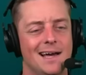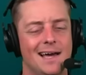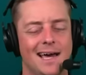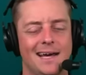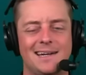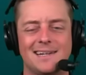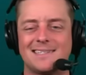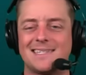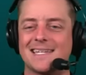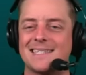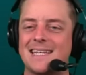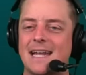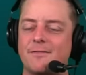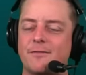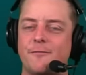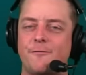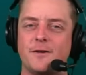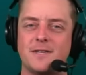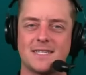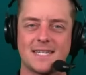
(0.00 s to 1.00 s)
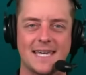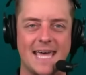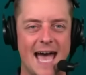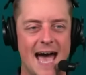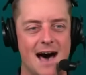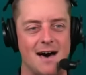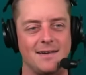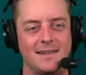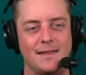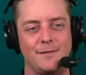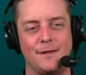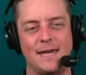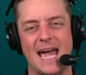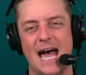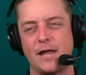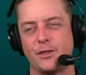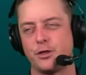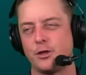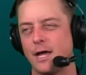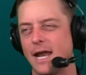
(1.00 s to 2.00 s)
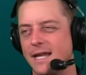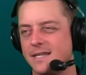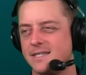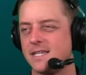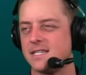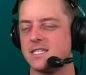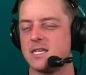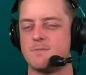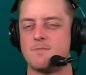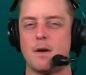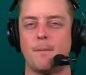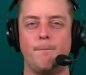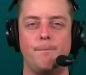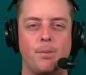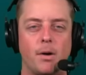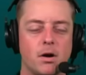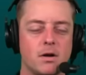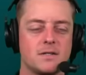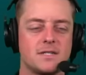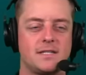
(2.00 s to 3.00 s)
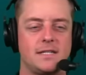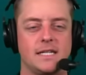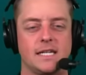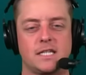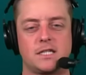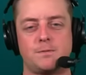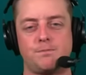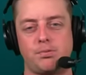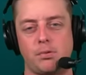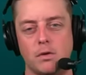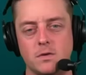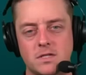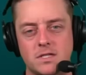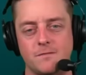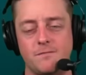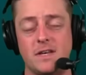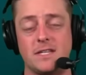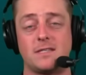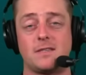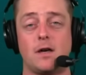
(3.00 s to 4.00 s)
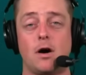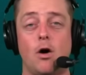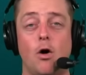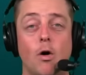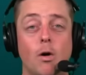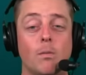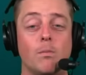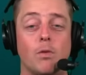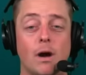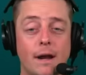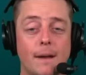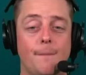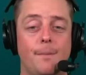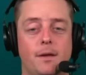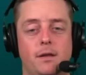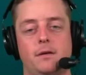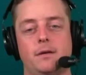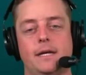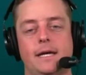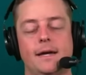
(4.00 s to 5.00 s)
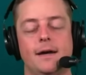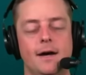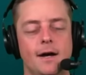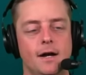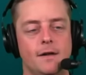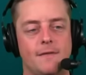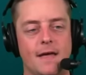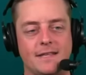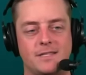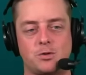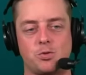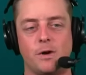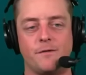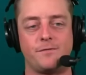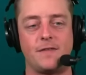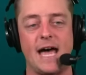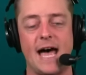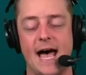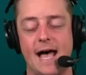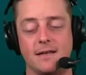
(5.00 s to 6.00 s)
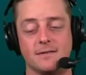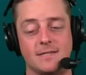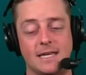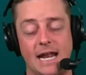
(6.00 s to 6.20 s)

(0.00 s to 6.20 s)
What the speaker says: He just doesn't have the physicality, the athleticism, the burst, the explosiveness, the home run ability that Swift has.